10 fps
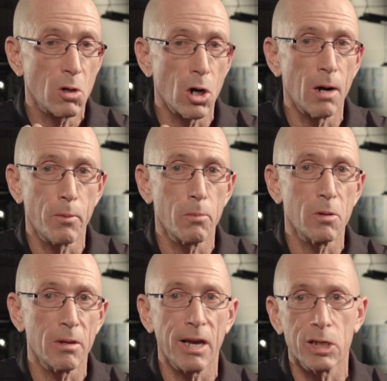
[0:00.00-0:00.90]

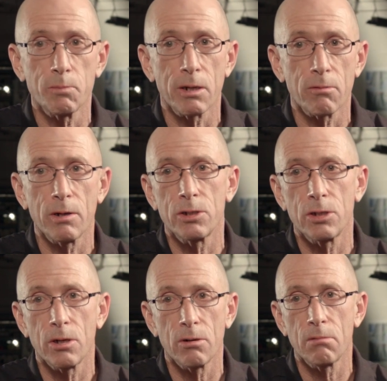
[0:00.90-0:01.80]
comparable in aspect
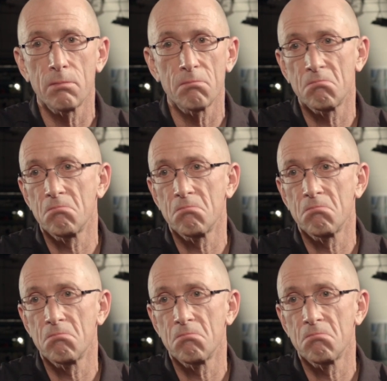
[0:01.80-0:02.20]
ratio,